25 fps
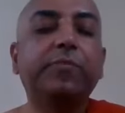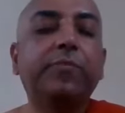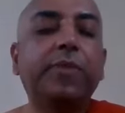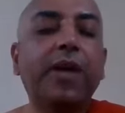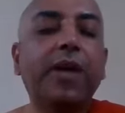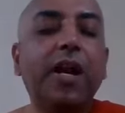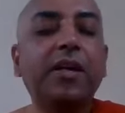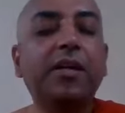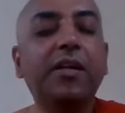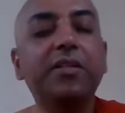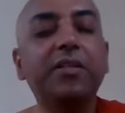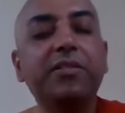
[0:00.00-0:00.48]

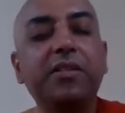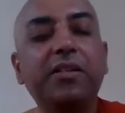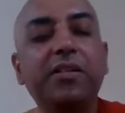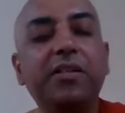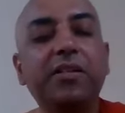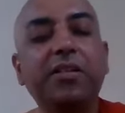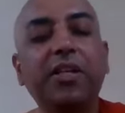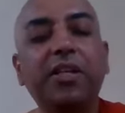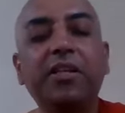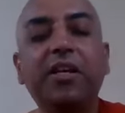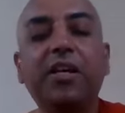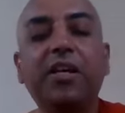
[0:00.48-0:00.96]
Practicing
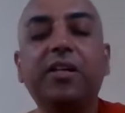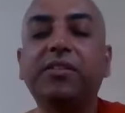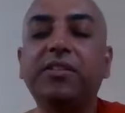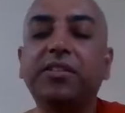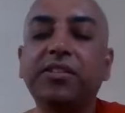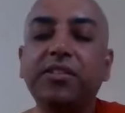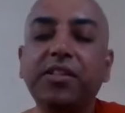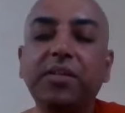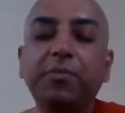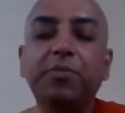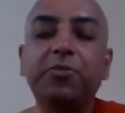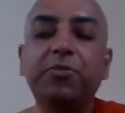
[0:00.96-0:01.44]
Shila,
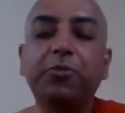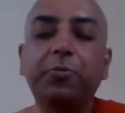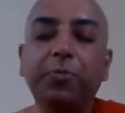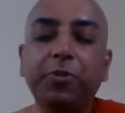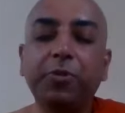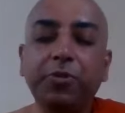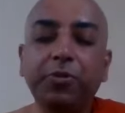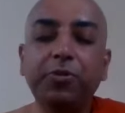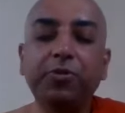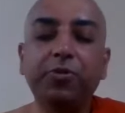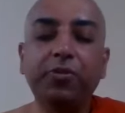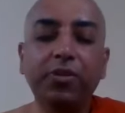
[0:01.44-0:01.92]
it seems to
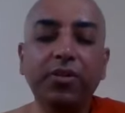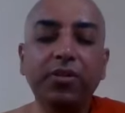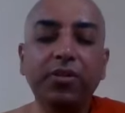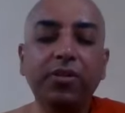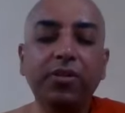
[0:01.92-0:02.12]
be good.